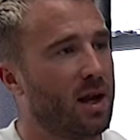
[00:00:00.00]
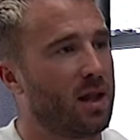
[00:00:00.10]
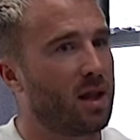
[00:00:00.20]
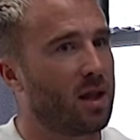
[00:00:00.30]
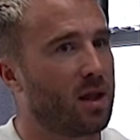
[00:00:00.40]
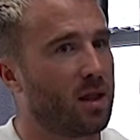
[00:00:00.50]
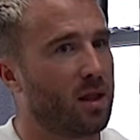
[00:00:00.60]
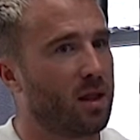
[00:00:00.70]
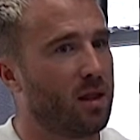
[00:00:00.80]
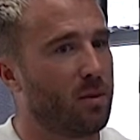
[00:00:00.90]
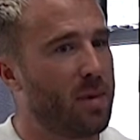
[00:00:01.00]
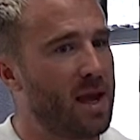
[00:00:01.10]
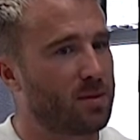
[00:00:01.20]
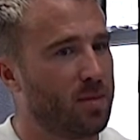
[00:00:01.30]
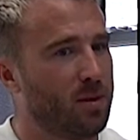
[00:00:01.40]
And I think the
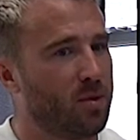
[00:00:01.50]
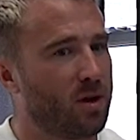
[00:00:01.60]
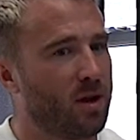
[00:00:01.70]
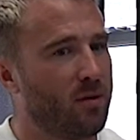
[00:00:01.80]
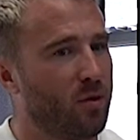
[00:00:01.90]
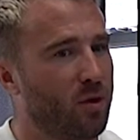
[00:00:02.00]
best people in life,